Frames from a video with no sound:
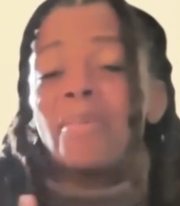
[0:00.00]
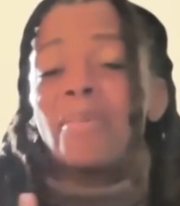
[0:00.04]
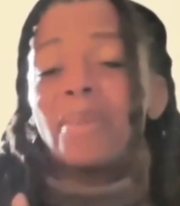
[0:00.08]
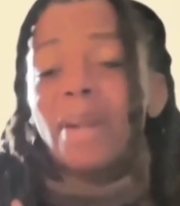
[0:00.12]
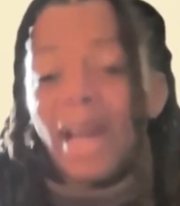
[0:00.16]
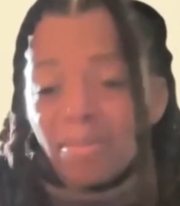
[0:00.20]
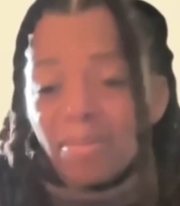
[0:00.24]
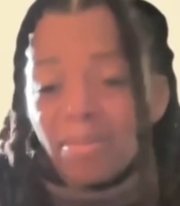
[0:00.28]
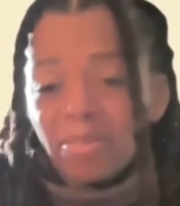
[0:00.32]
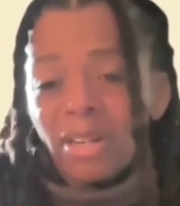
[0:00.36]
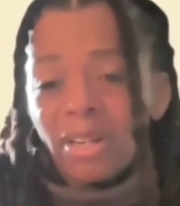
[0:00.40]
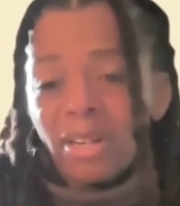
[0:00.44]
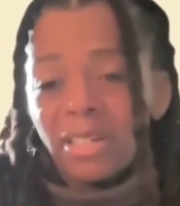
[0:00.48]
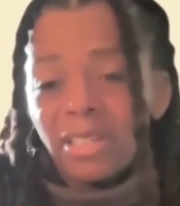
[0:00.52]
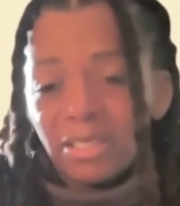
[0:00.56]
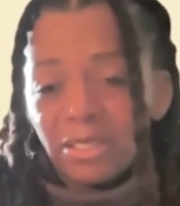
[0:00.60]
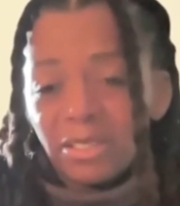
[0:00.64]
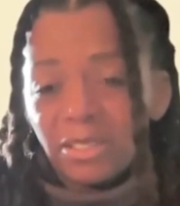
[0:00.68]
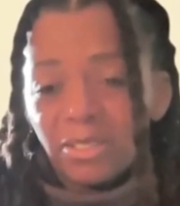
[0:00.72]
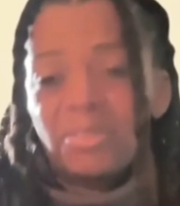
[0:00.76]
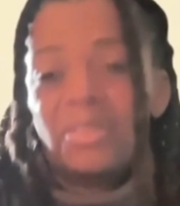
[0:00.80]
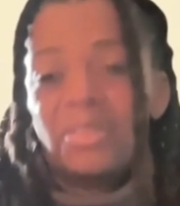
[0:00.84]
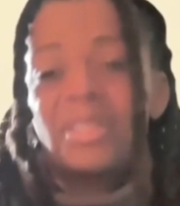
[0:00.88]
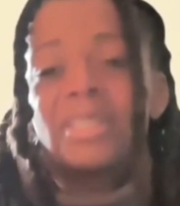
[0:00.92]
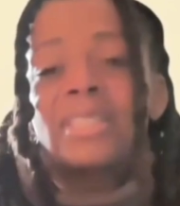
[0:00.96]
And what I'm trying to
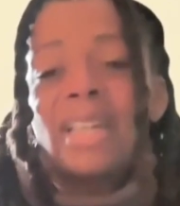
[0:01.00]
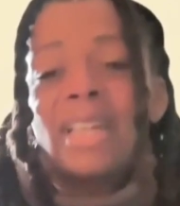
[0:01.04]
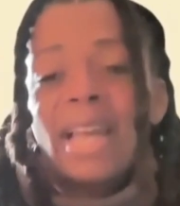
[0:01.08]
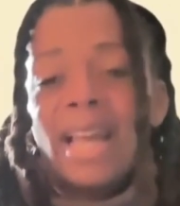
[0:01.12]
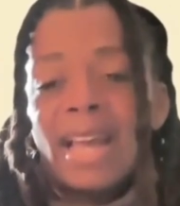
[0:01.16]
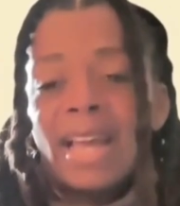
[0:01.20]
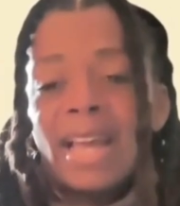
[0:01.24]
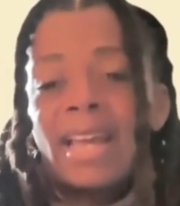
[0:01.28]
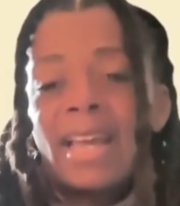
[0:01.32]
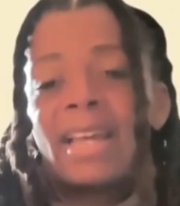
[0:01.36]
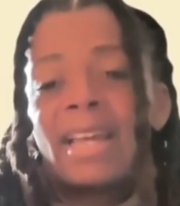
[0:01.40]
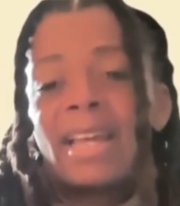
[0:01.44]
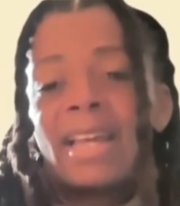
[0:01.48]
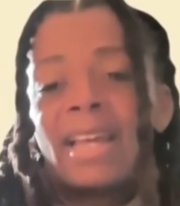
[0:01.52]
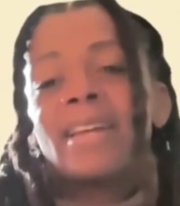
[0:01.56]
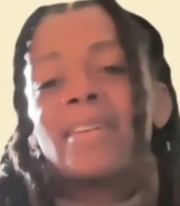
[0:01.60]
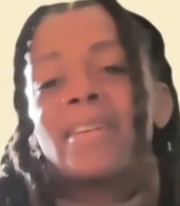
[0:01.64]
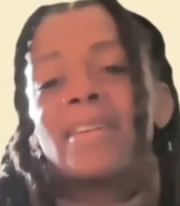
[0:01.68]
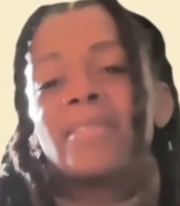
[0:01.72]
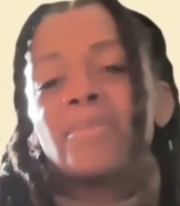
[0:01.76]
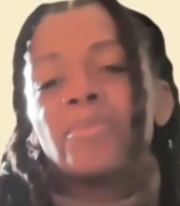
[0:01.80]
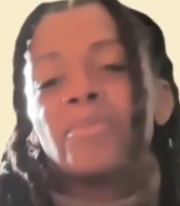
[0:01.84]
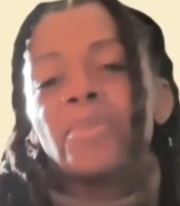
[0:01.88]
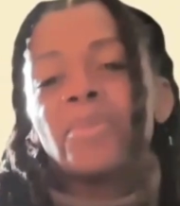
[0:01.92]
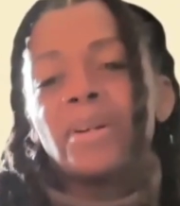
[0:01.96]
do is add
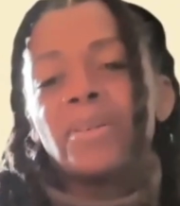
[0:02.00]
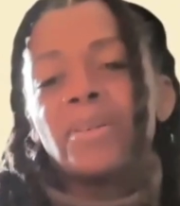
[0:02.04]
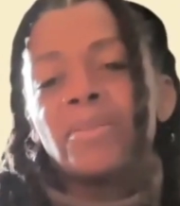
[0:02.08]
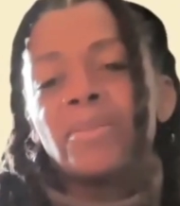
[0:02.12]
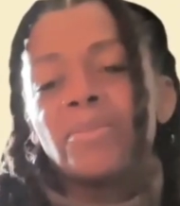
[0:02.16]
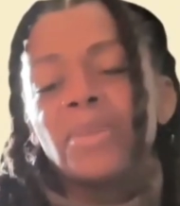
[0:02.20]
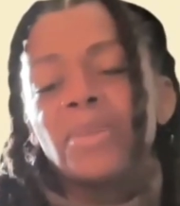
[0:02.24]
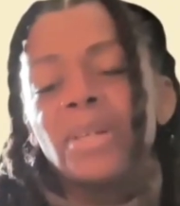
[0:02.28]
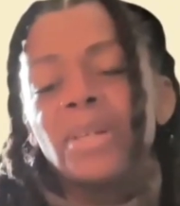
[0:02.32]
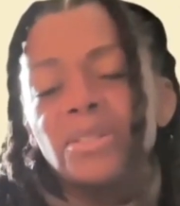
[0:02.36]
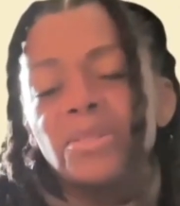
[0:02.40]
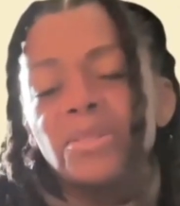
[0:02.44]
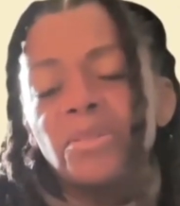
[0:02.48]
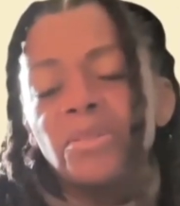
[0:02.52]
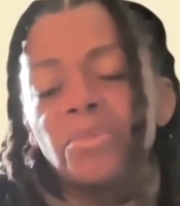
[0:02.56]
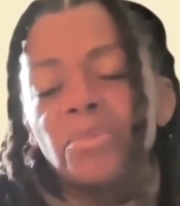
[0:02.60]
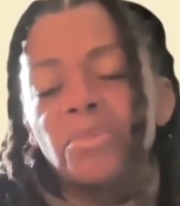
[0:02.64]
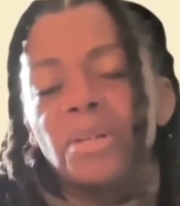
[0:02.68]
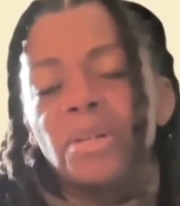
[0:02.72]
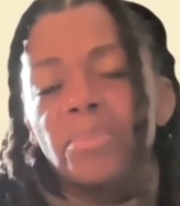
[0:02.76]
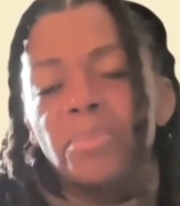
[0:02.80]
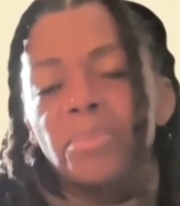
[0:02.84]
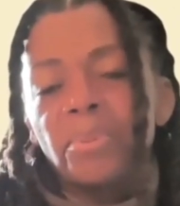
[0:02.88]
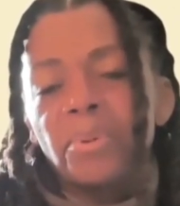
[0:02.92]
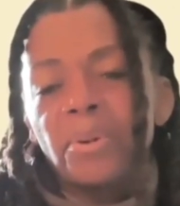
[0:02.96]
that what we do in
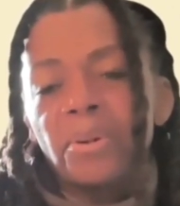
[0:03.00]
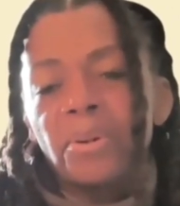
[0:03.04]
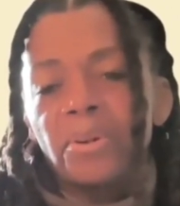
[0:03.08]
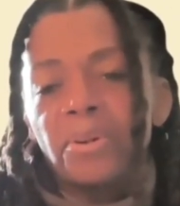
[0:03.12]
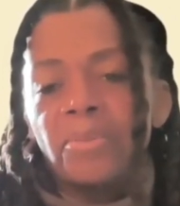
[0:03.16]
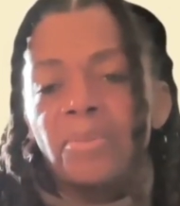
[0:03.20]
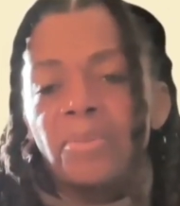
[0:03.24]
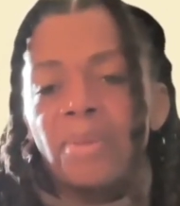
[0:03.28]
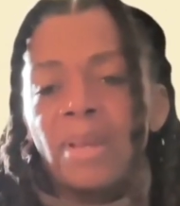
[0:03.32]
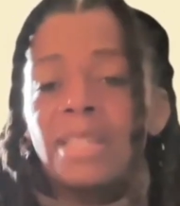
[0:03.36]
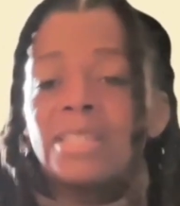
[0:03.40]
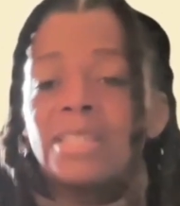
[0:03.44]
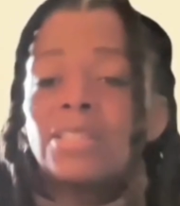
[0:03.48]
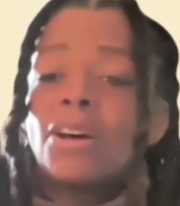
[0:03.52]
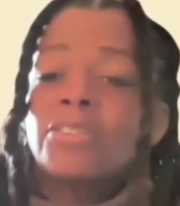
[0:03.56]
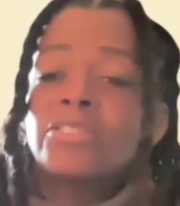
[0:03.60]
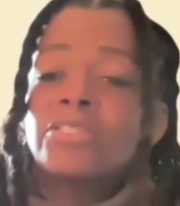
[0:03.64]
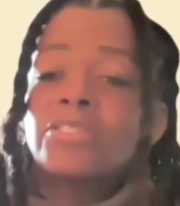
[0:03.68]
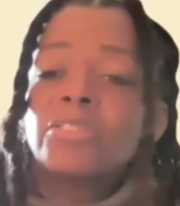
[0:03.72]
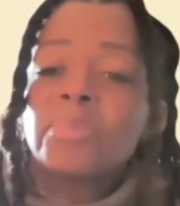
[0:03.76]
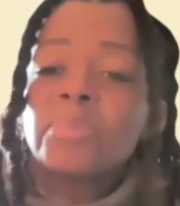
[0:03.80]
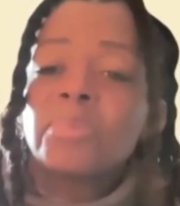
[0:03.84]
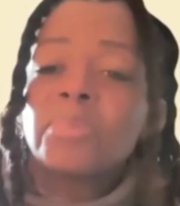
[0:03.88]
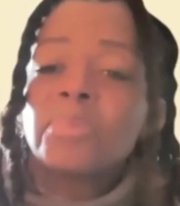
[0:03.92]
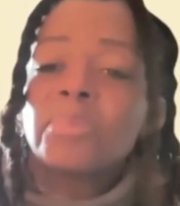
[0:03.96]
Repro has
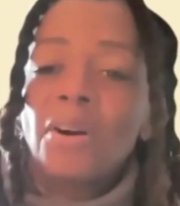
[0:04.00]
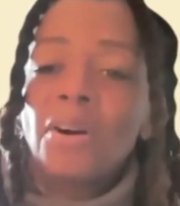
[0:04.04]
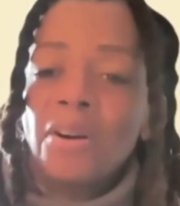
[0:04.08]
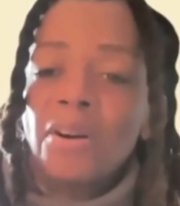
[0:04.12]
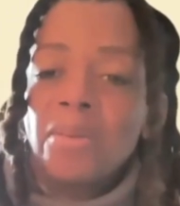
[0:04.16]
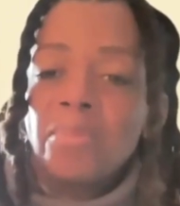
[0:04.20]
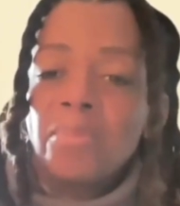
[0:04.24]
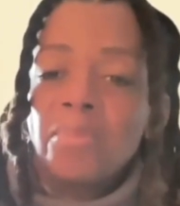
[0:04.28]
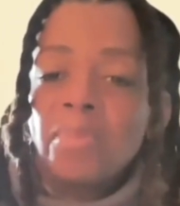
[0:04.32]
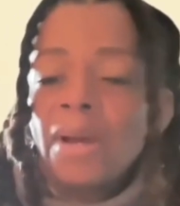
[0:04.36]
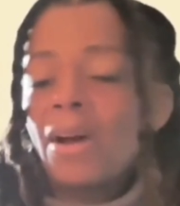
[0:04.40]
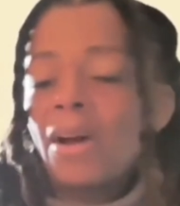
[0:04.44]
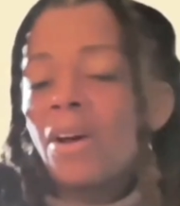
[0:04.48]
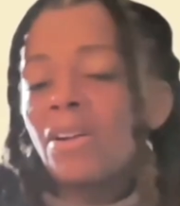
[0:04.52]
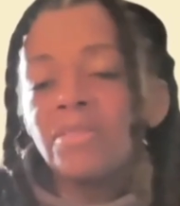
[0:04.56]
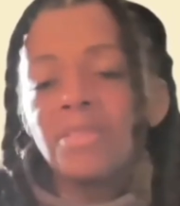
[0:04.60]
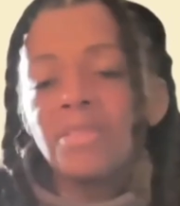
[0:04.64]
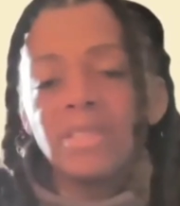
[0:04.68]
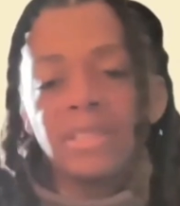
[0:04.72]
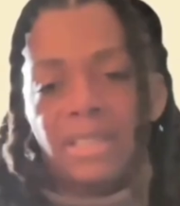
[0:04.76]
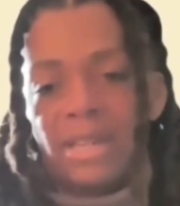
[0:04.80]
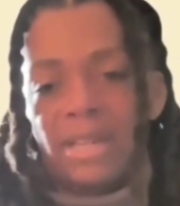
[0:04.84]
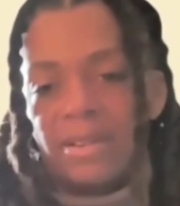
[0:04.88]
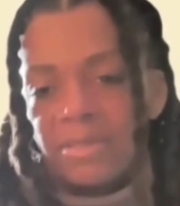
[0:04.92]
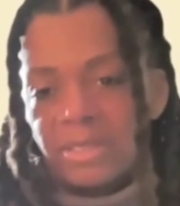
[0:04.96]
also been harmed by all of
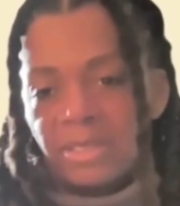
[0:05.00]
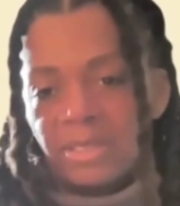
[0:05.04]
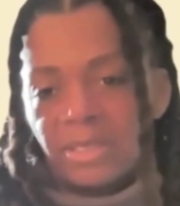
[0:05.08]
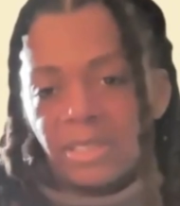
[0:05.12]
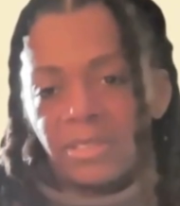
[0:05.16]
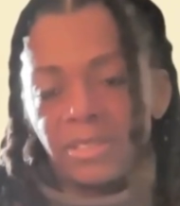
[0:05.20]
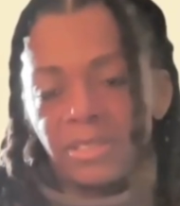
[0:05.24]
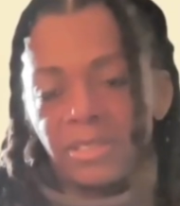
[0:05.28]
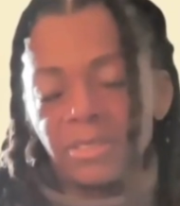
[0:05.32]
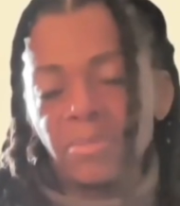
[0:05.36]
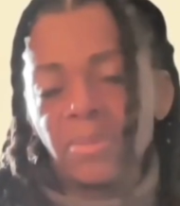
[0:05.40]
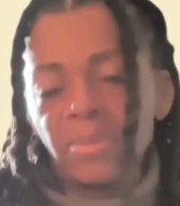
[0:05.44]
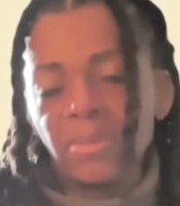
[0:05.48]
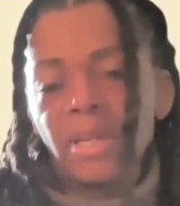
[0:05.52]
these conversations.